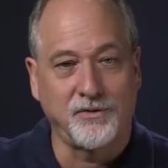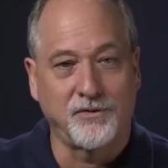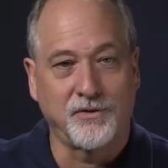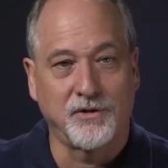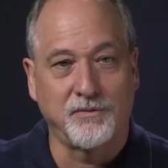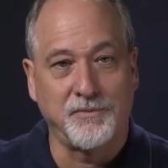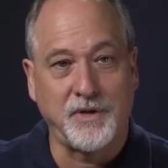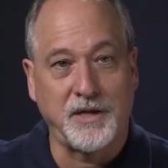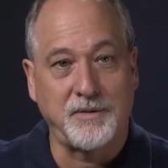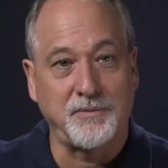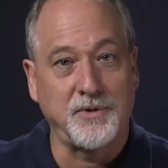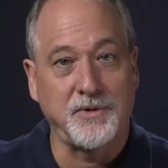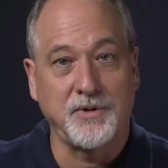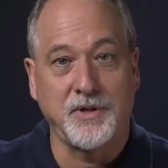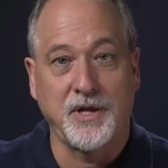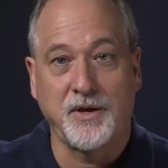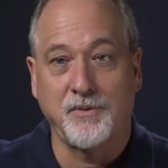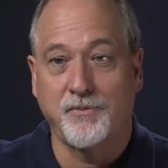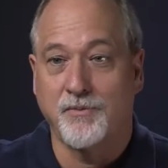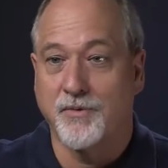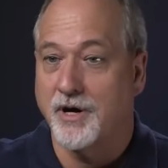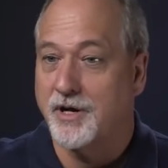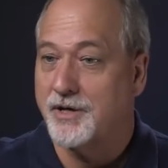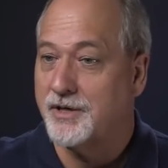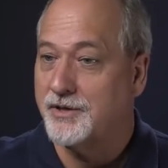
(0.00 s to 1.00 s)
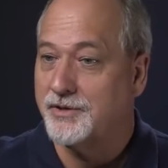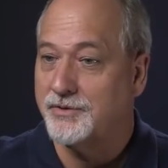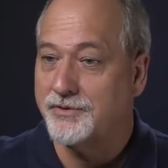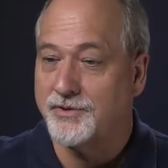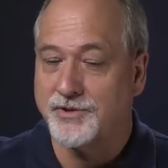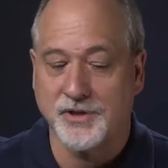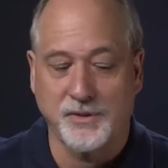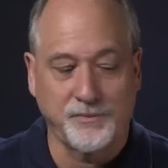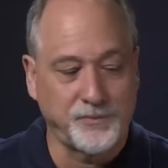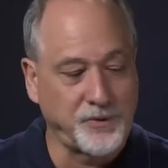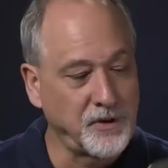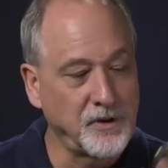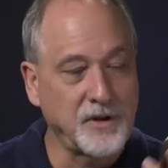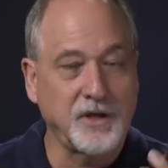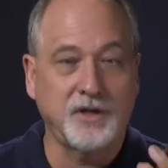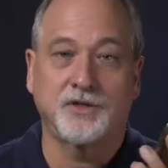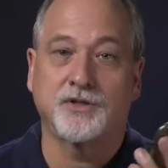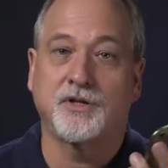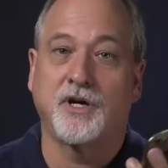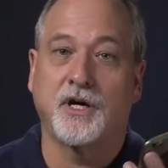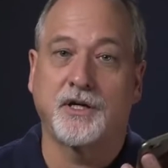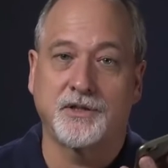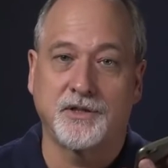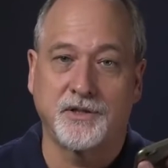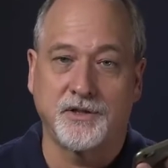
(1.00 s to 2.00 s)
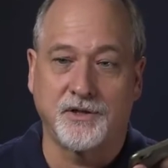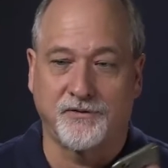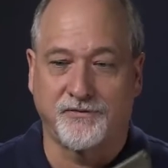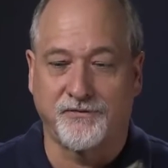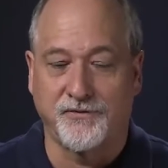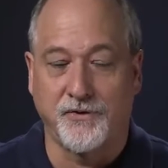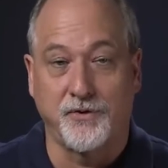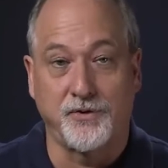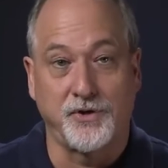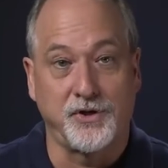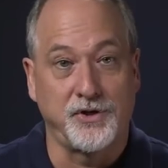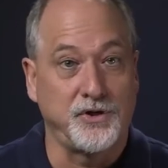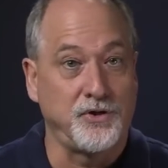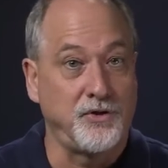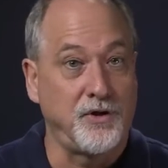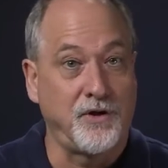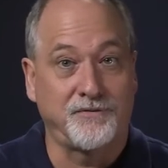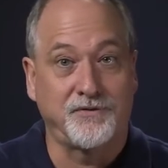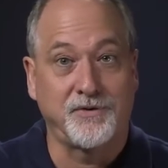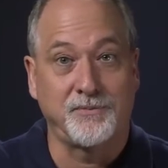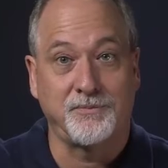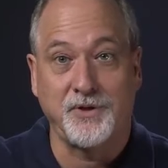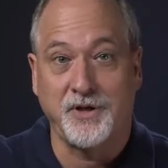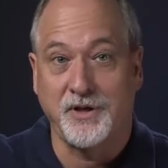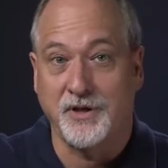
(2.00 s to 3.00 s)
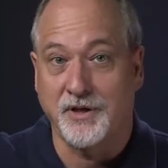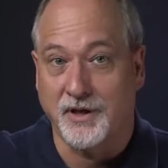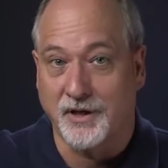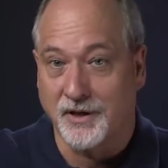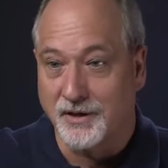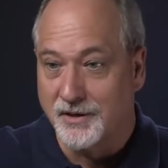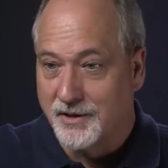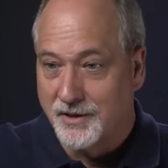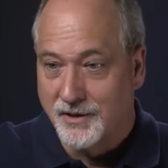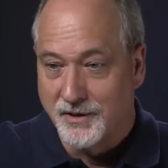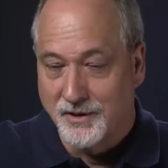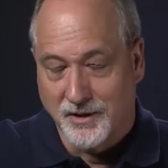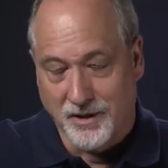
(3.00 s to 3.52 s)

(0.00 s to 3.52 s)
or maybe they want to do something like talk to their phone, and you have to be a